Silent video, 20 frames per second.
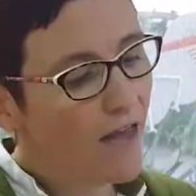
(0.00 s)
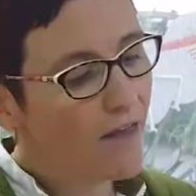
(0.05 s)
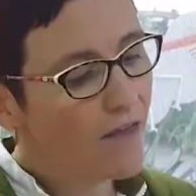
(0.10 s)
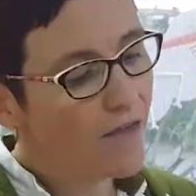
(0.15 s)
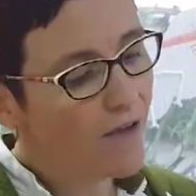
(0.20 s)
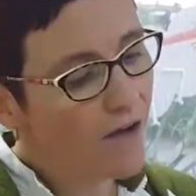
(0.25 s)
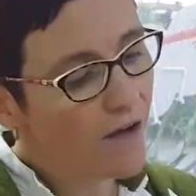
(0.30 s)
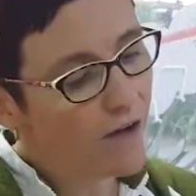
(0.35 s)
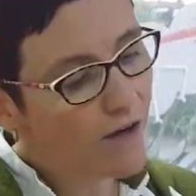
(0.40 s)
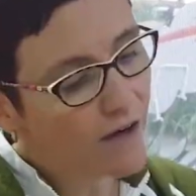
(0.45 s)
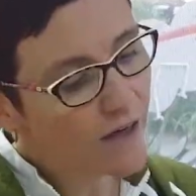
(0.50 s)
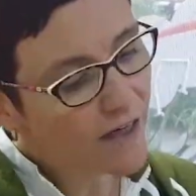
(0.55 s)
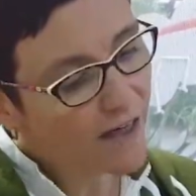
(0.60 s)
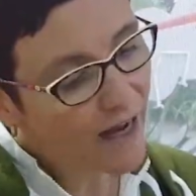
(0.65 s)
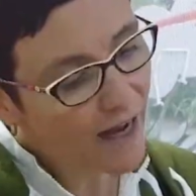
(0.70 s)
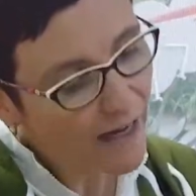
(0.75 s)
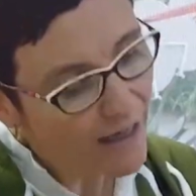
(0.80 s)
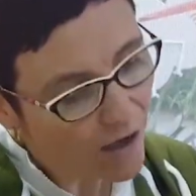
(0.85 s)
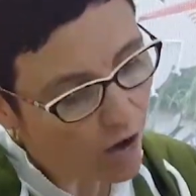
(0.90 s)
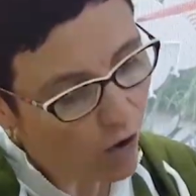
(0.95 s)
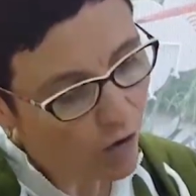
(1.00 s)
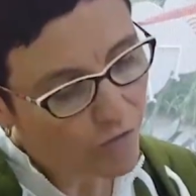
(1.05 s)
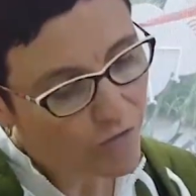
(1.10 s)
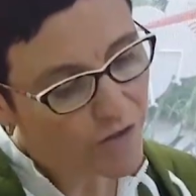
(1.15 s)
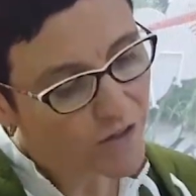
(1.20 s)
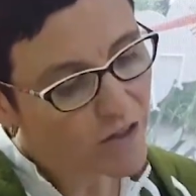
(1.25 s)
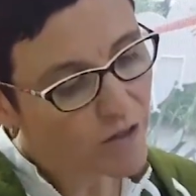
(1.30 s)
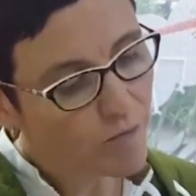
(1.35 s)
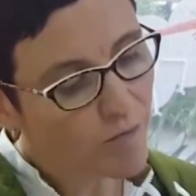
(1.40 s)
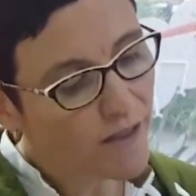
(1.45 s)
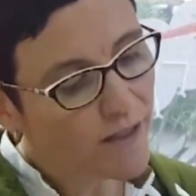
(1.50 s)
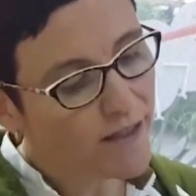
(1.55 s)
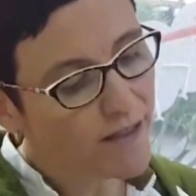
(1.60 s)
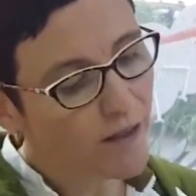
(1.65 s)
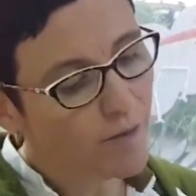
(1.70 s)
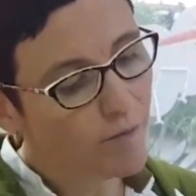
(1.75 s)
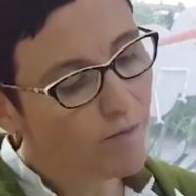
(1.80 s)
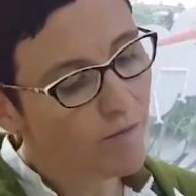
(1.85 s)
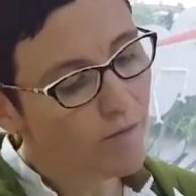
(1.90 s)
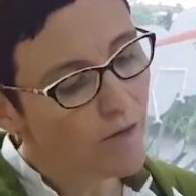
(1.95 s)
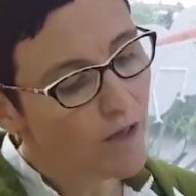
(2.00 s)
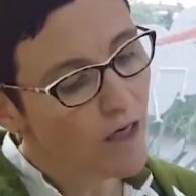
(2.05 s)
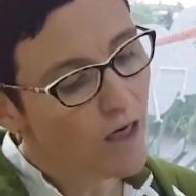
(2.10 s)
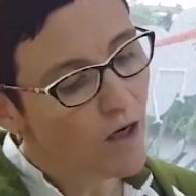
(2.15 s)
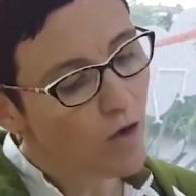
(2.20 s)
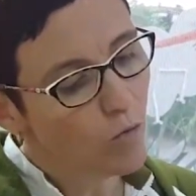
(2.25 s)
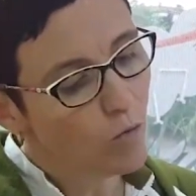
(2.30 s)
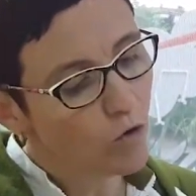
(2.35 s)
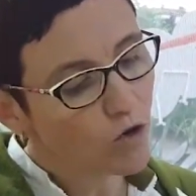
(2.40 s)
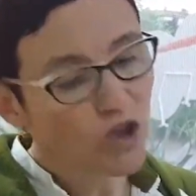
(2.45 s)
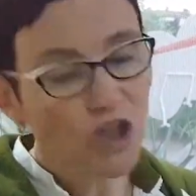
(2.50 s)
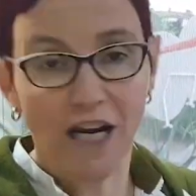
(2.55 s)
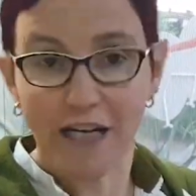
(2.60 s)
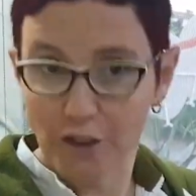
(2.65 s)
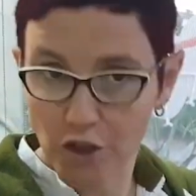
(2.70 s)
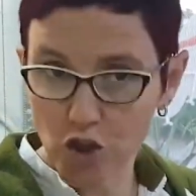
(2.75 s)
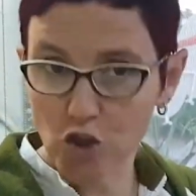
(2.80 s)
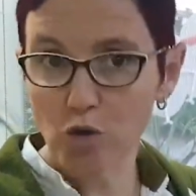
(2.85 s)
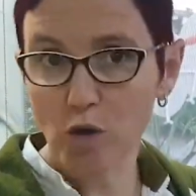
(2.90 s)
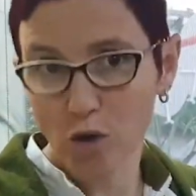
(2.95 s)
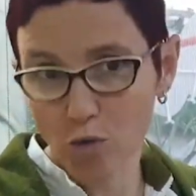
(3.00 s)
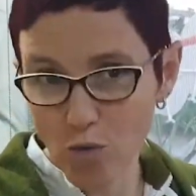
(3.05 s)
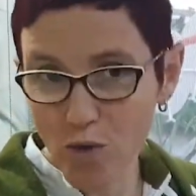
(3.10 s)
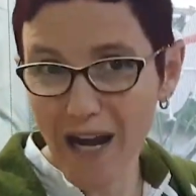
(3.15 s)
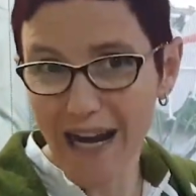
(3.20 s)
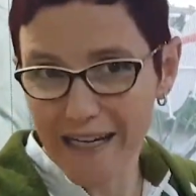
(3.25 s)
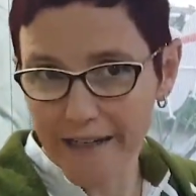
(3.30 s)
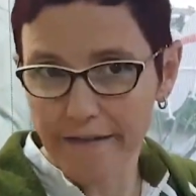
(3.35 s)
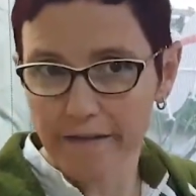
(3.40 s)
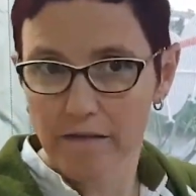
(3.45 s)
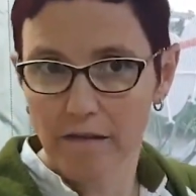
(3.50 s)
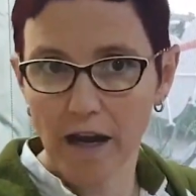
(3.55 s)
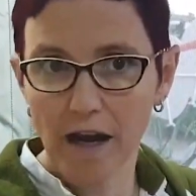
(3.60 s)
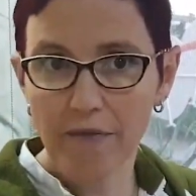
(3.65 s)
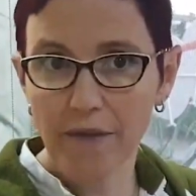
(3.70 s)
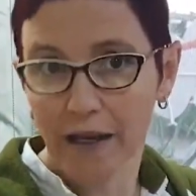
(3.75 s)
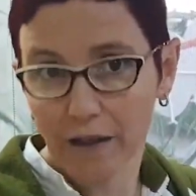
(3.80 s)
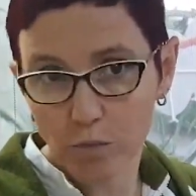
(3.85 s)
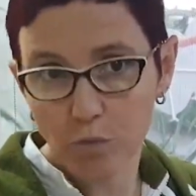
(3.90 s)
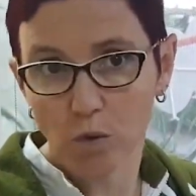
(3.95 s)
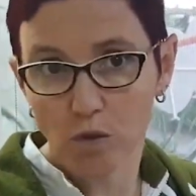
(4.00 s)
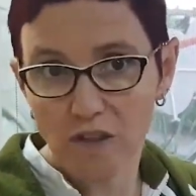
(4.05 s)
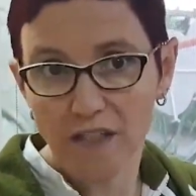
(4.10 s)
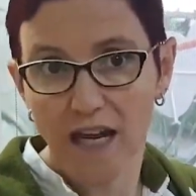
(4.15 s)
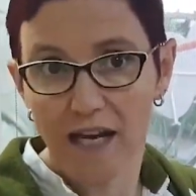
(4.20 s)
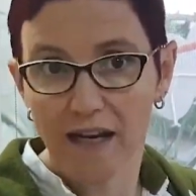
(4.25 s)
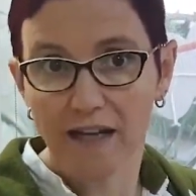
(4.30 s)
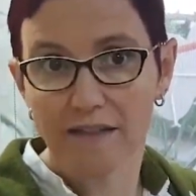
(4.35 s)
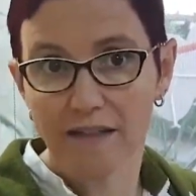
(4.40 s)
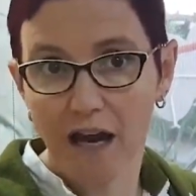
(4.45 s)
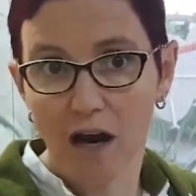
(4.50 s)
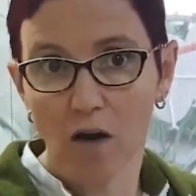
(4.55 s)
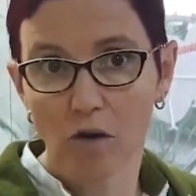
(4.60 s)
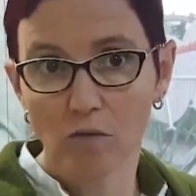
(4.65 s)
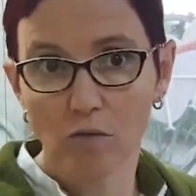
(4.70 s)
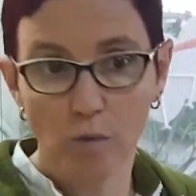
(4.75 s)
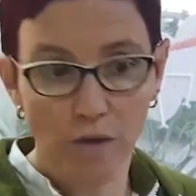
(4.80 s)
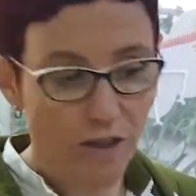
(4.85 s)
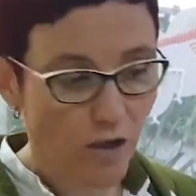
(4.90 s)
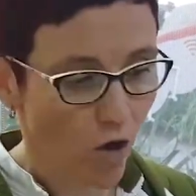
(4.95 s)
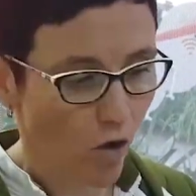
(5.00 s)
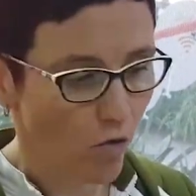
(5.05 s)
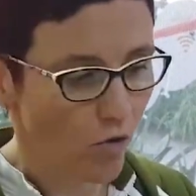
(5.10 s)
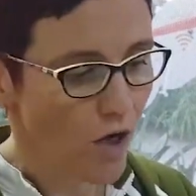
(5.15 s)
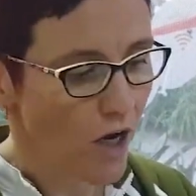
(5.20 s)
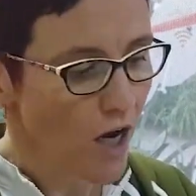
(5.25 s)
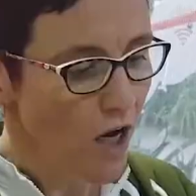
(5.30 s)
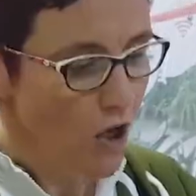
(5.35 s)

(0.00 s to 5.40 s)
the color of this medium will change to a red, and that will tell us how we know.